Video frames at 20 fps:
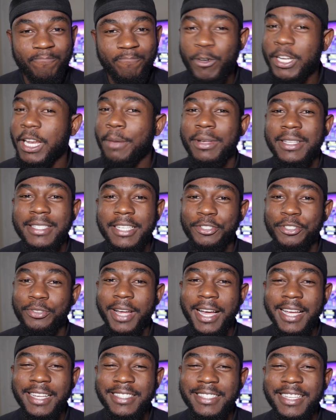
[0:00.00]
With that being said, you
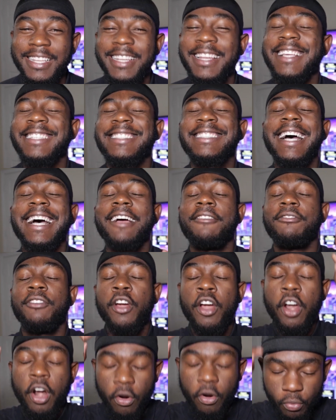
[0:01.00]
guys, let's dive
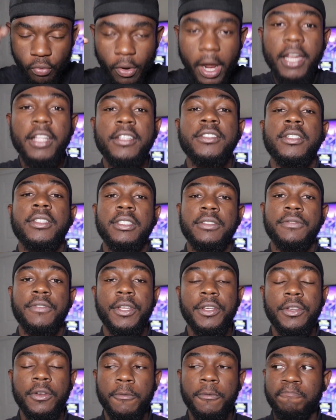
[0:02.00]
right into this
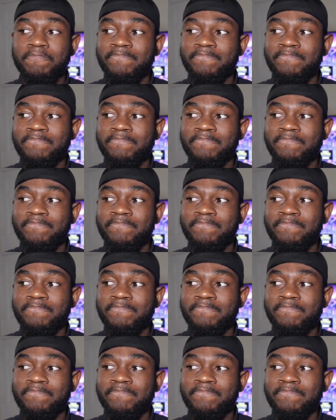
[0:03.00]
video.